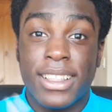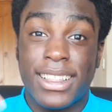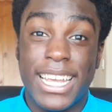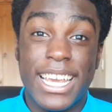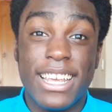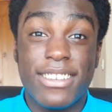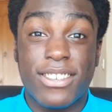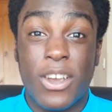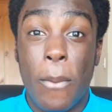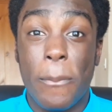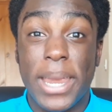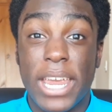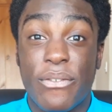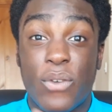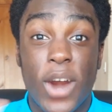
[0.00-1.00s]
These can
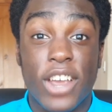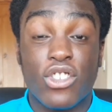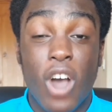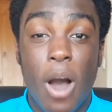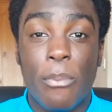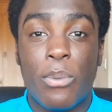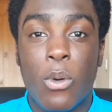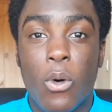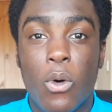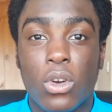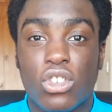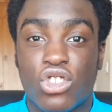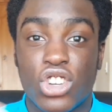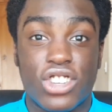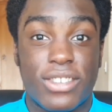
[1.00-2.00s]
be, for example,
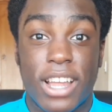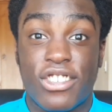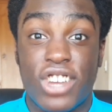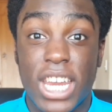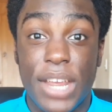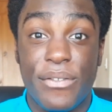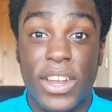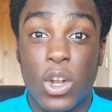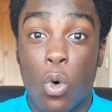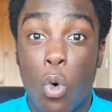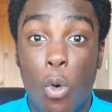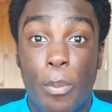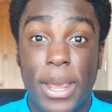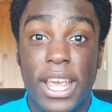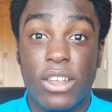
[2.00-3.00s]
just achieving
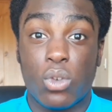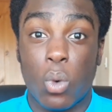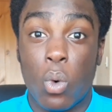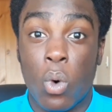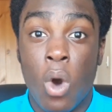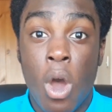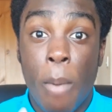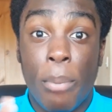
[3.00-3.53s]
all Bs or